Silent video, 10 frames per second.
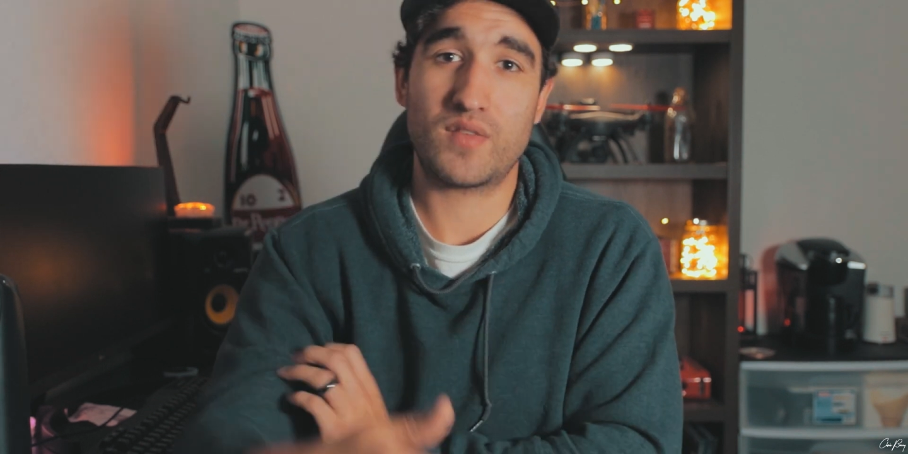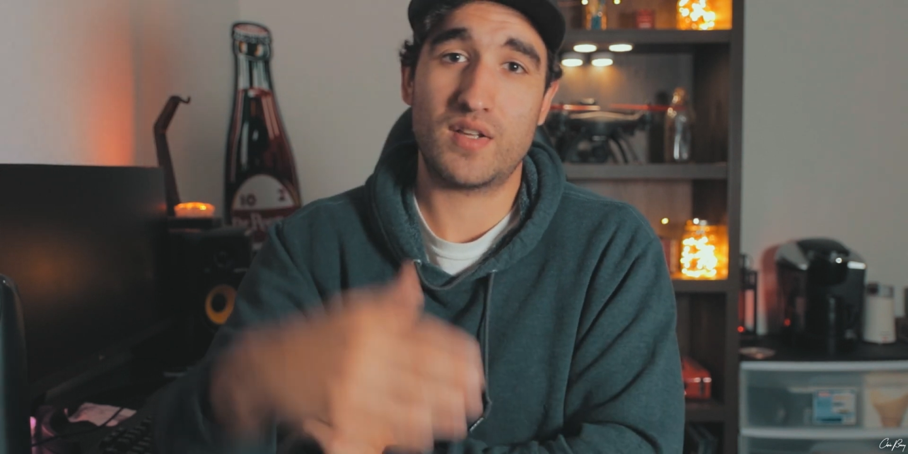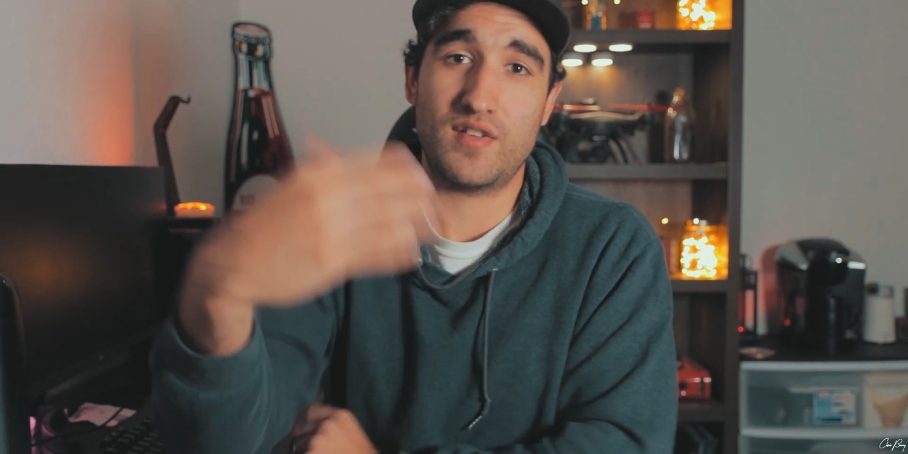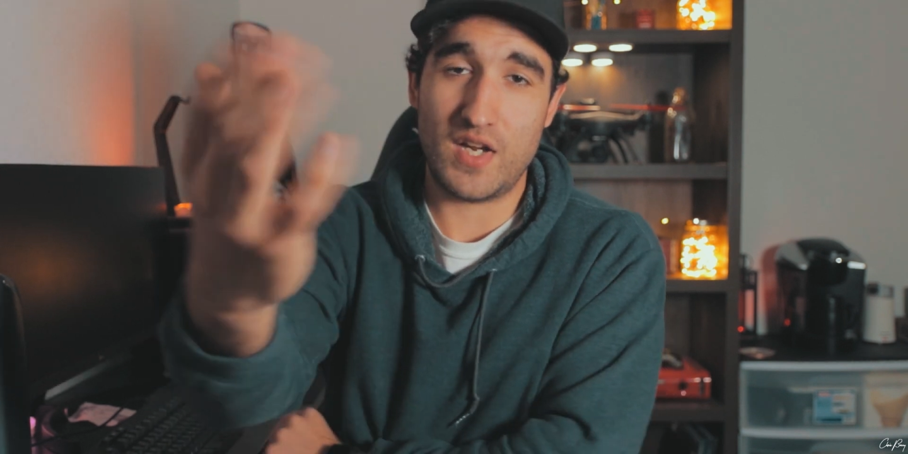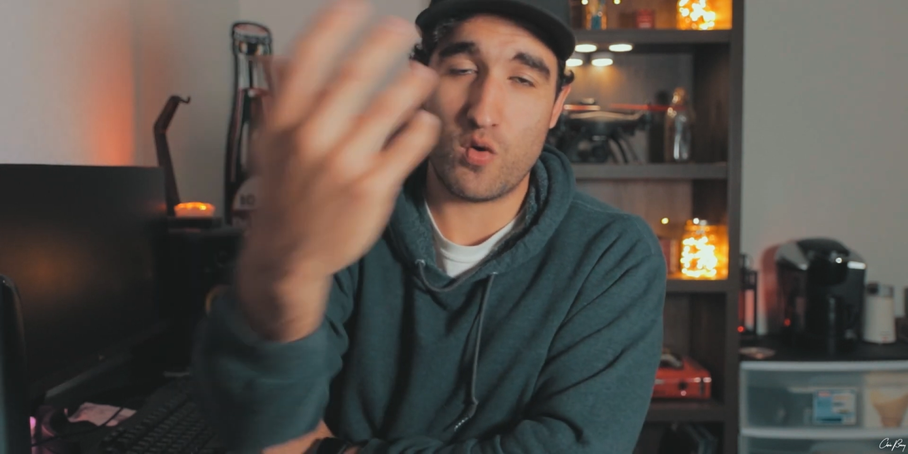
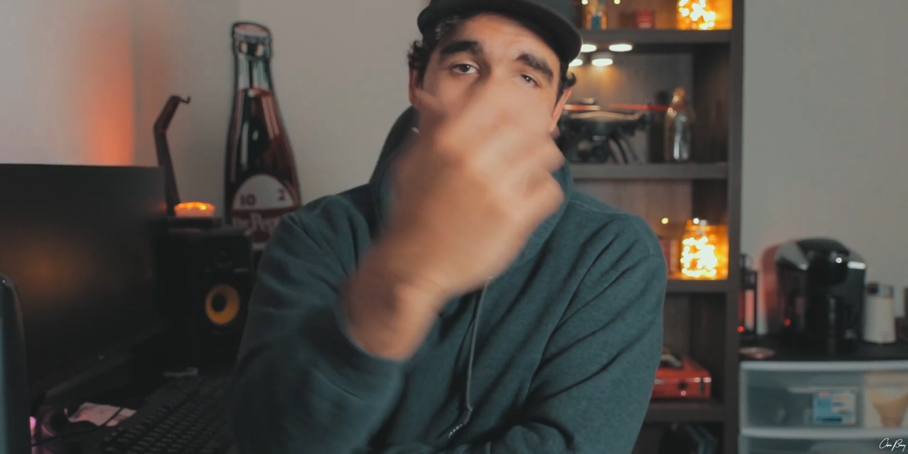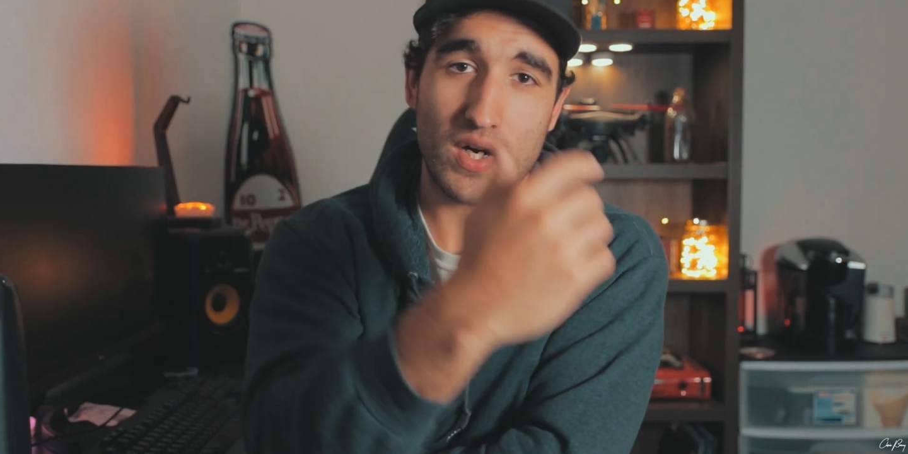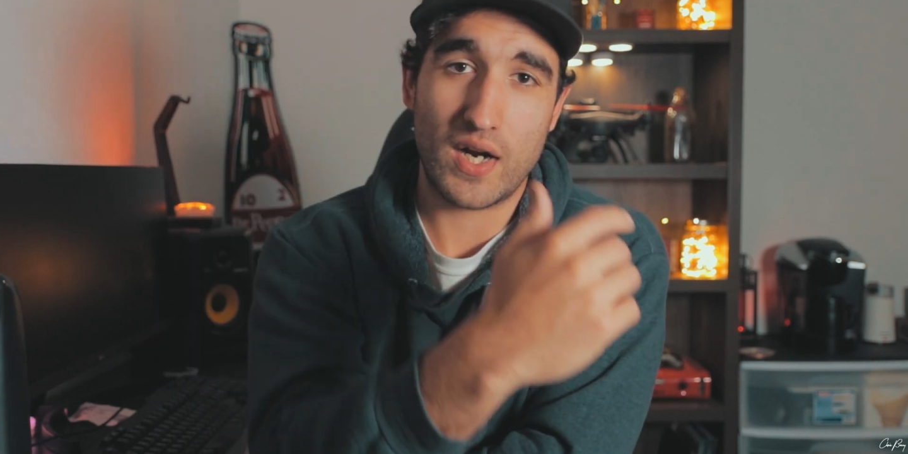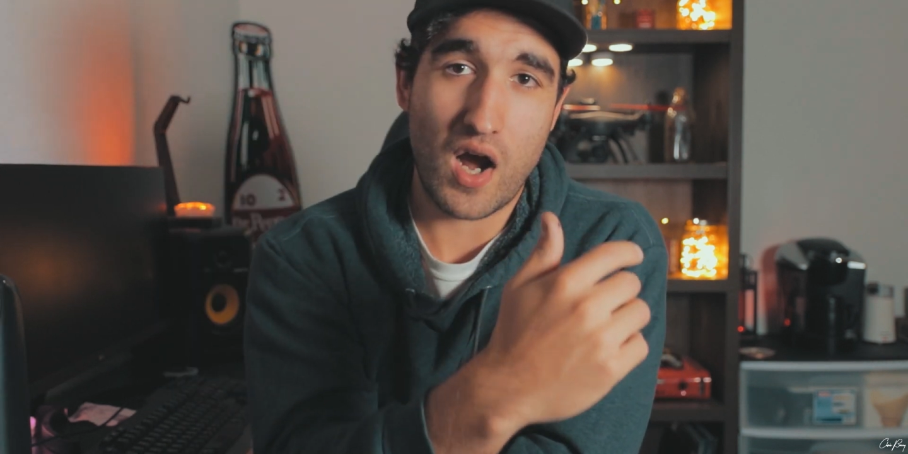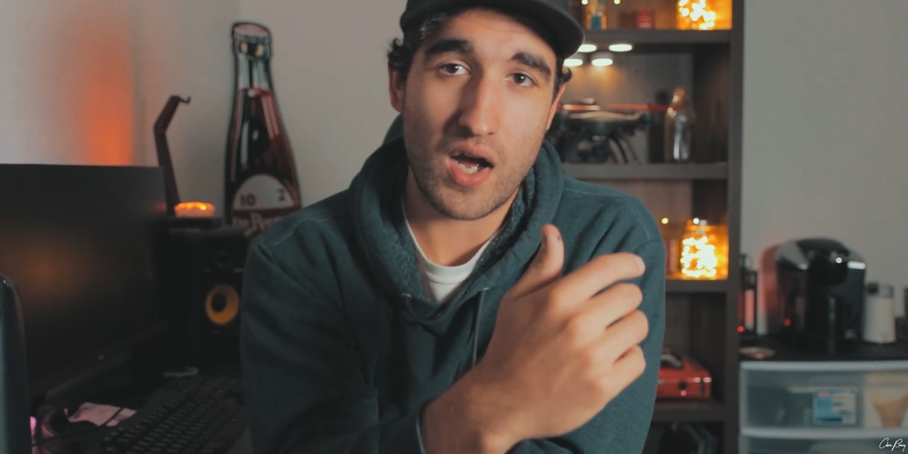say you're
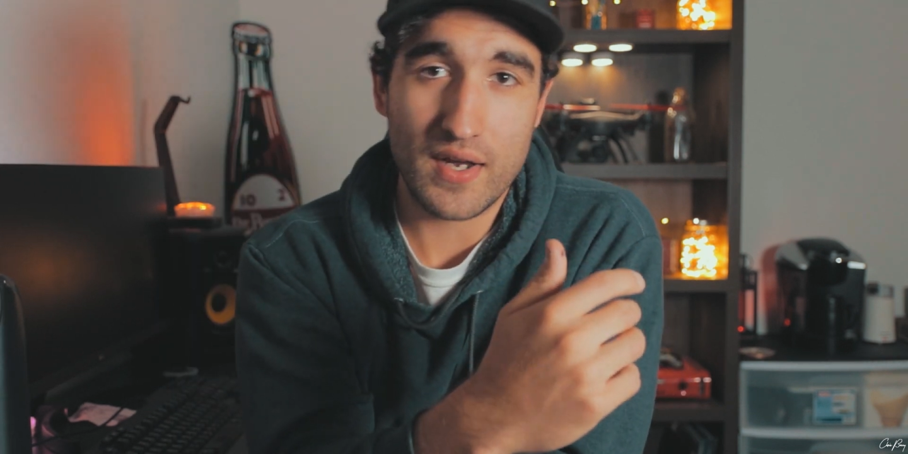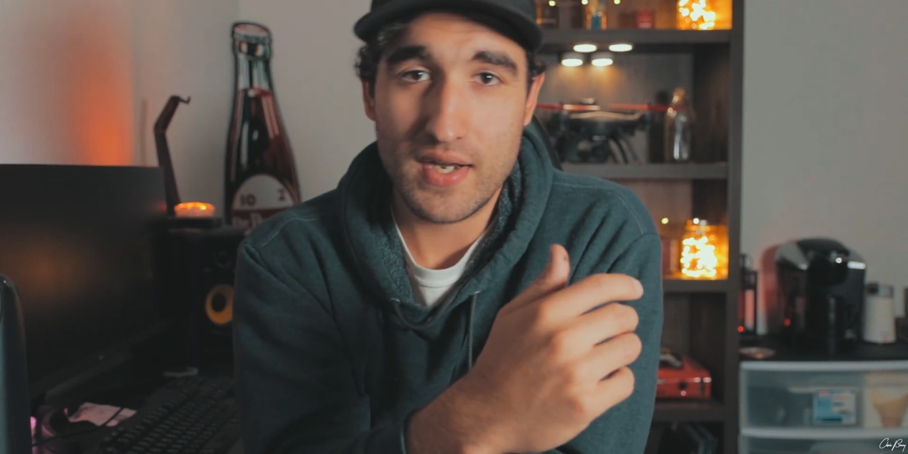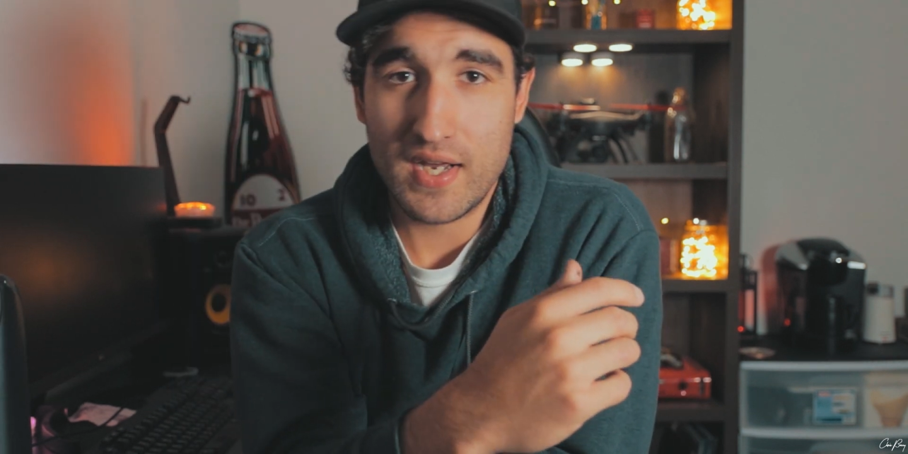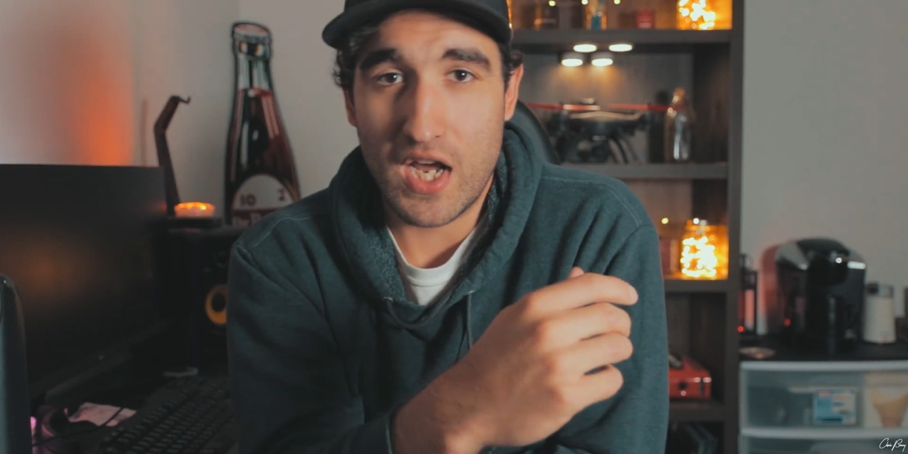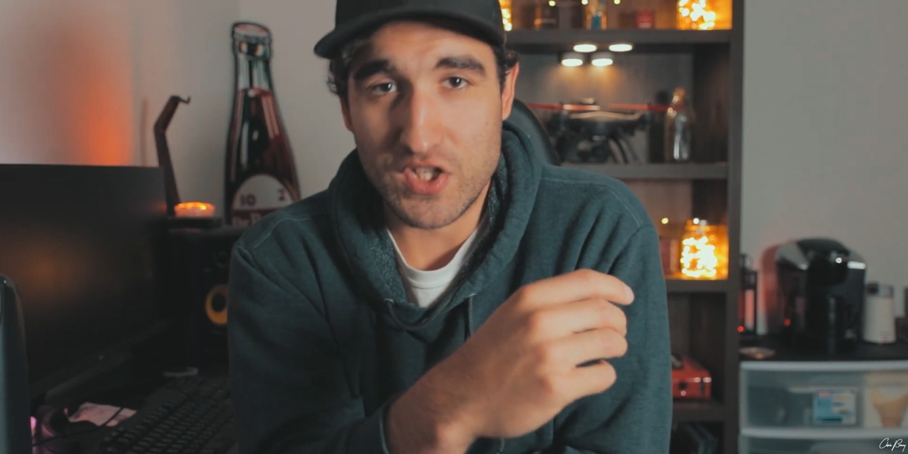working on
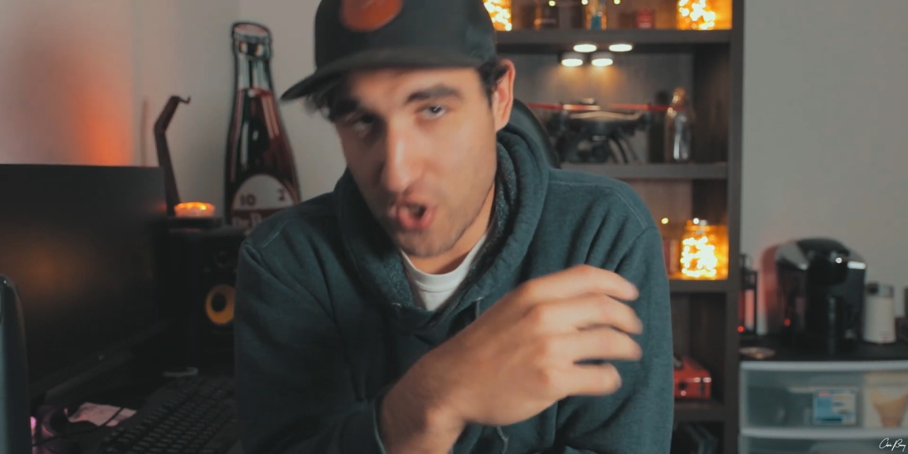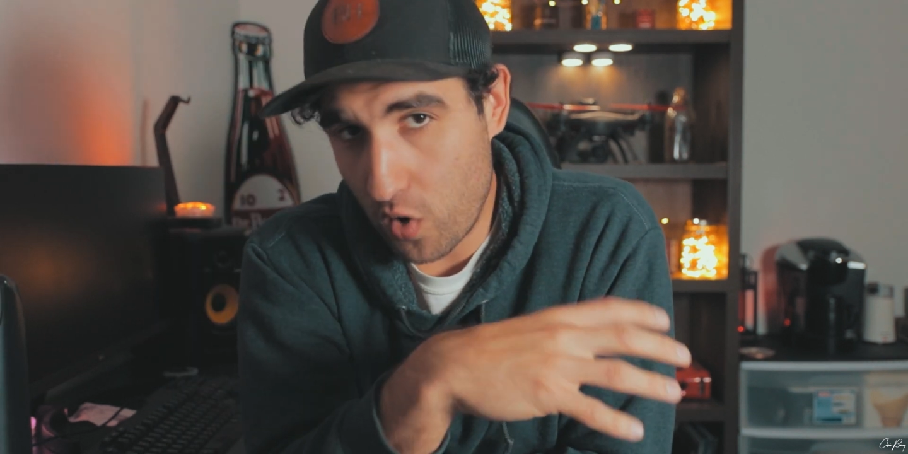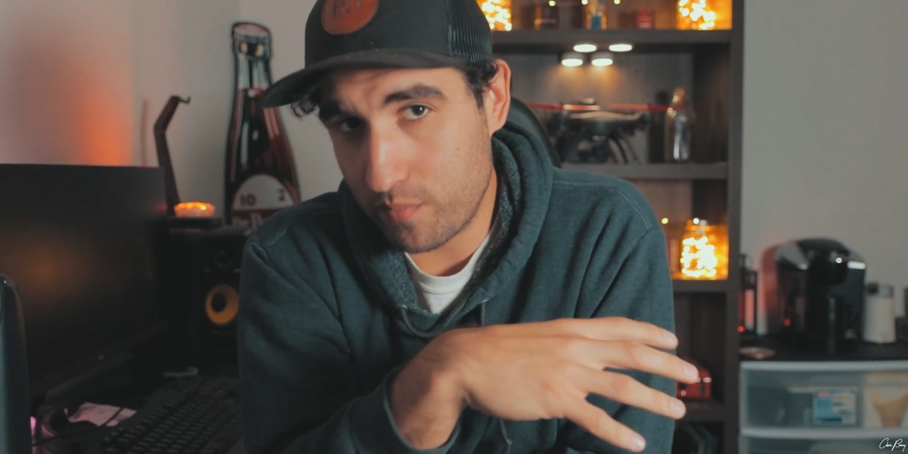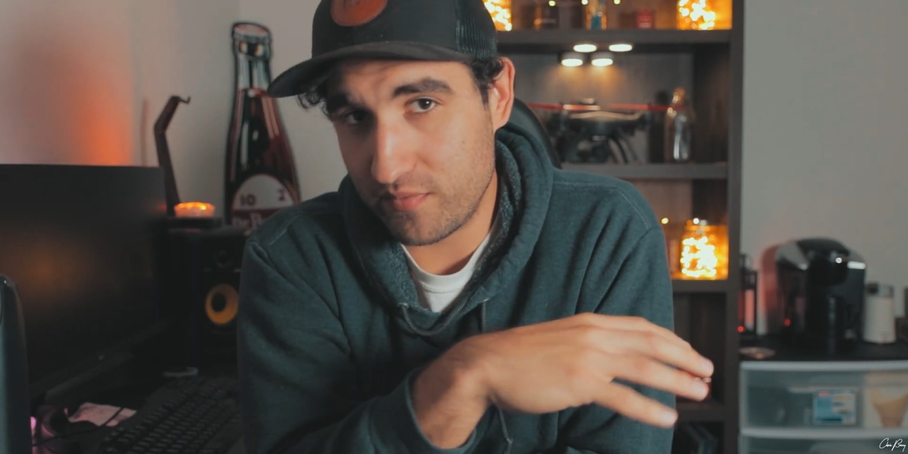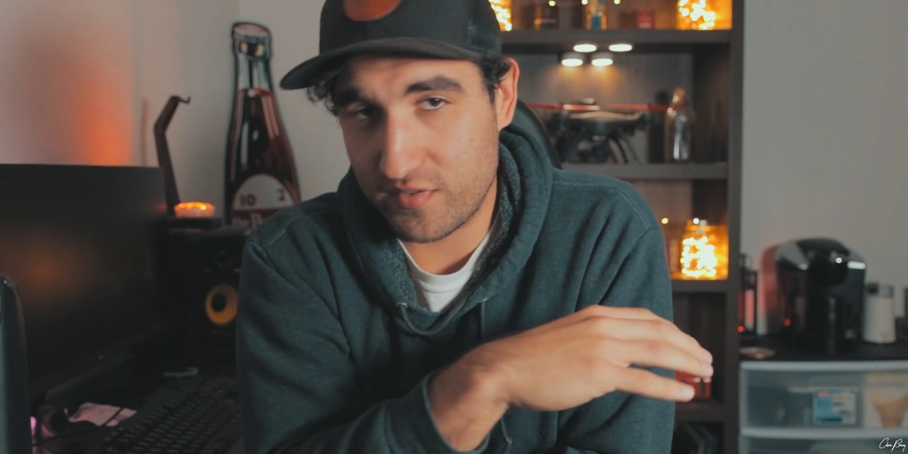a dope,